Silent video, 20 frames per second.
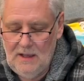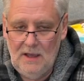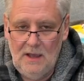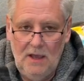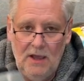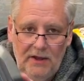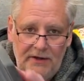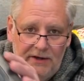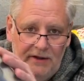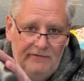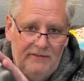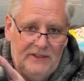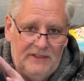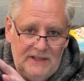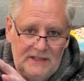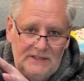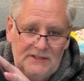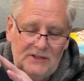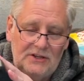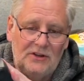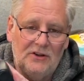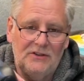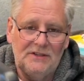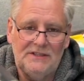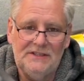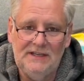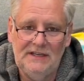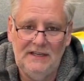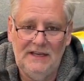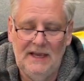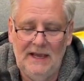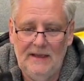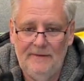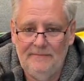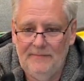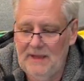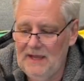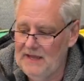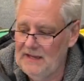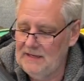Another thing to consider,
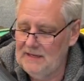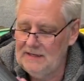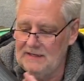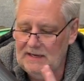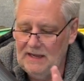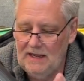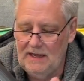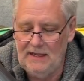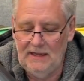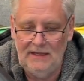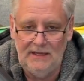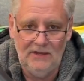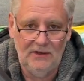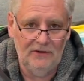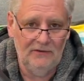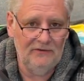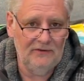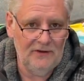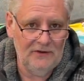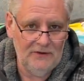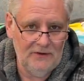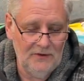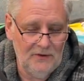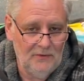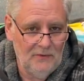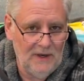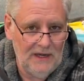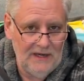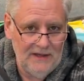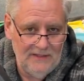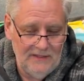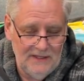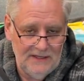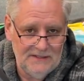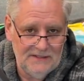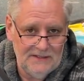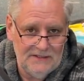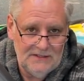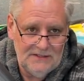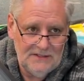and uh, EcoFlow do well in
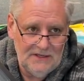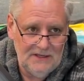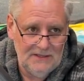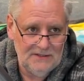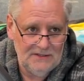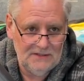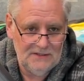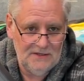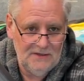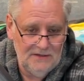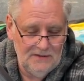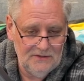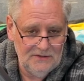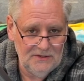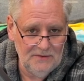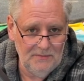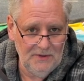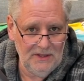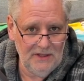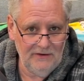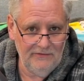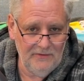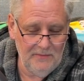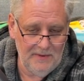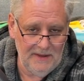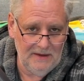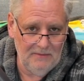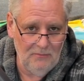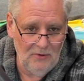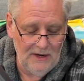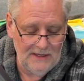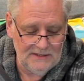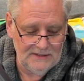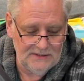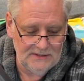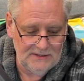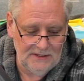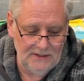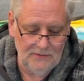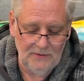this as, as some of the other big brands
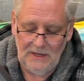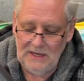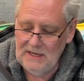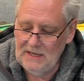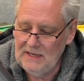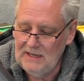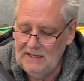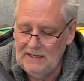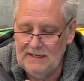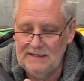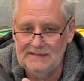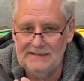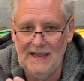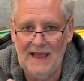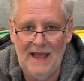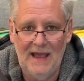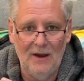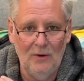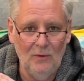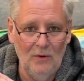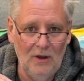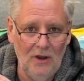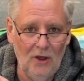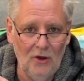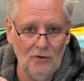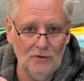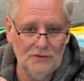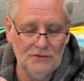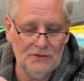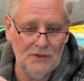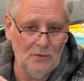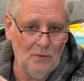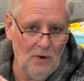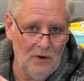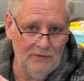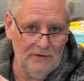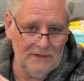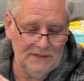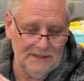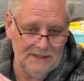do, is how long's the
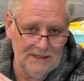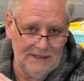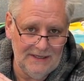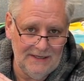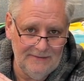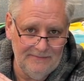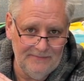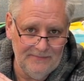warranty.